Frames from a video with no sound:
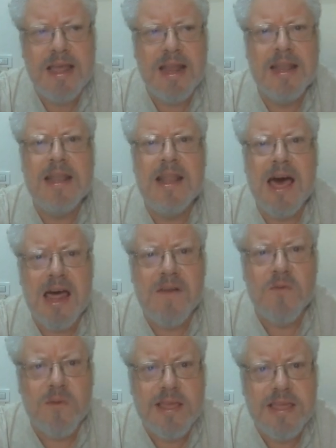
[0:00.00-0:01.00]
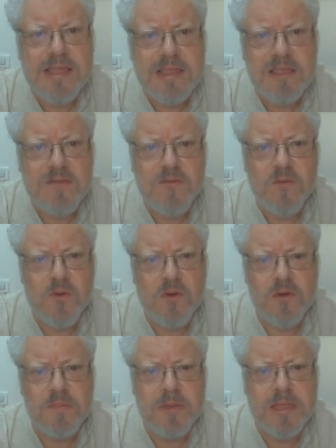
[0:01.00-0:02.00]
a lot of reasons
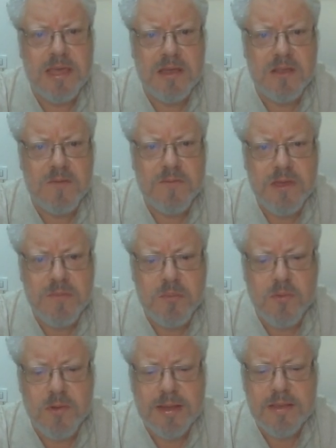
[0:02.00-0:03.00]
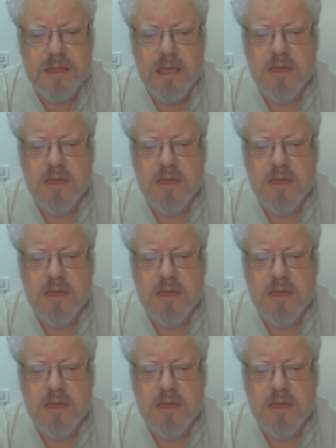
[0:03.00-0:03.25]
for a particular viewpoint.